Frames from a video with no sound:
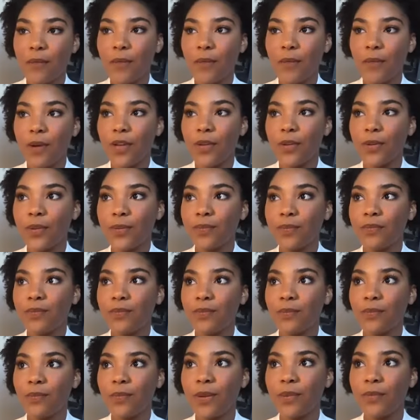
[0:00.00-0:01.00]
Well,
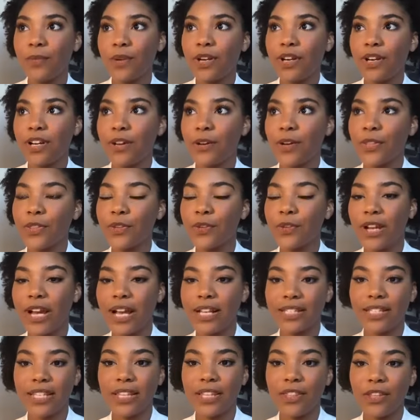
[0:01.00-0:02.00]
when we're going through and
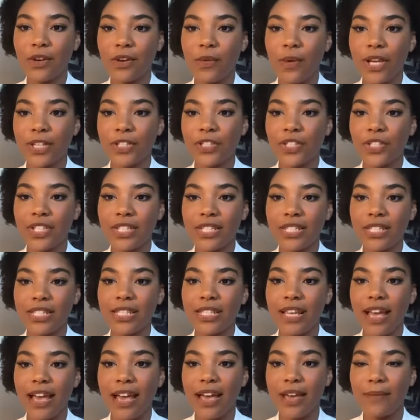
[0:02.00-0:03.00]
asking the questions,
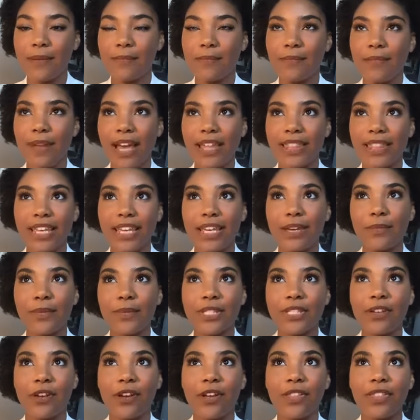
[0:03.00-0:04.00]
I think it
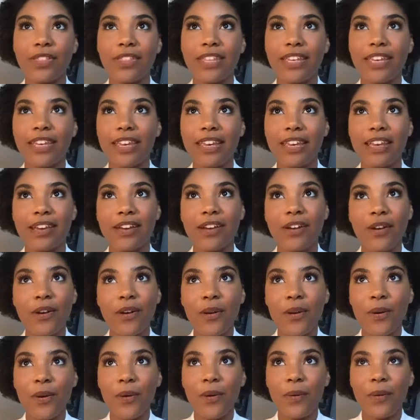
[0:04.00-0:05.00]
was on the
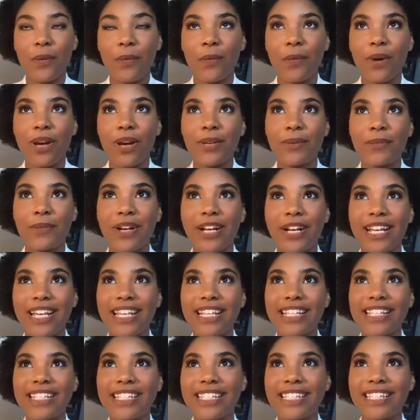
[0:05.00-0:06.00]
one where
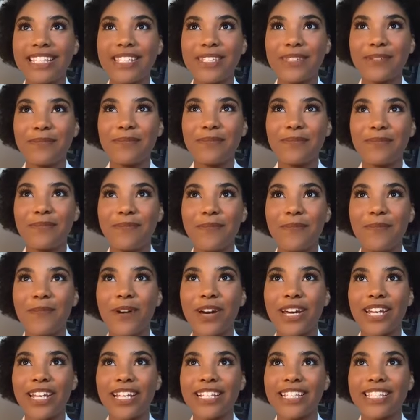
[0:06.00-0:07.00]
he's
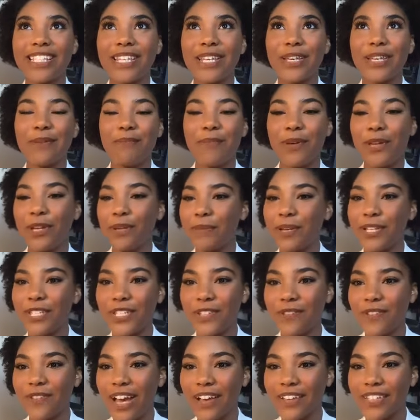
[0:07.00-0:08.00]
wanting to build a bunch
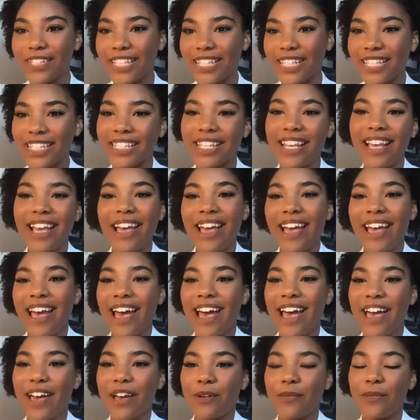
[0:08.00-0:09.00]
of houses.
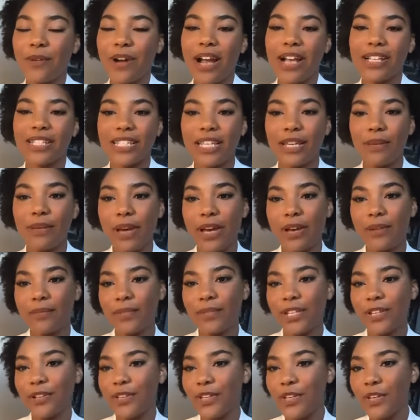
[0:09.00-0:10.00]
We're asking
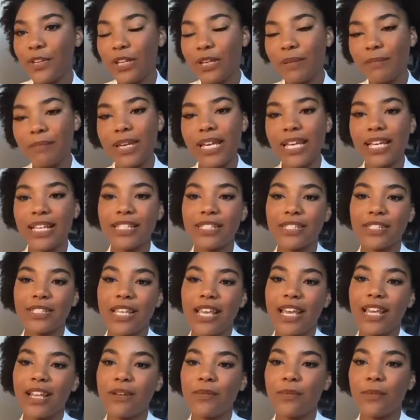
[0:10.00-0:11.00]
about, unit mix
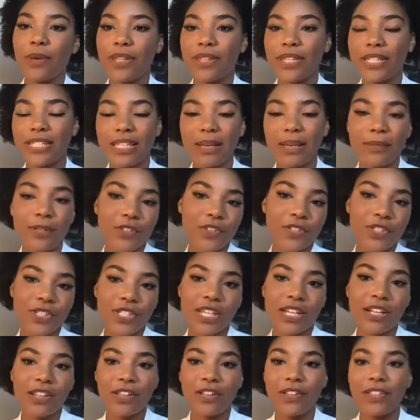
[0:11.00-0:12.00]
and what the subdivision is
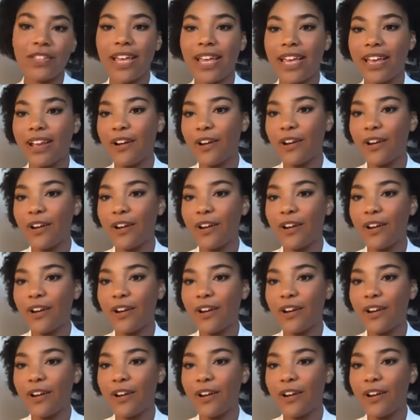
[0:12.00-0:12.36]
going to look like.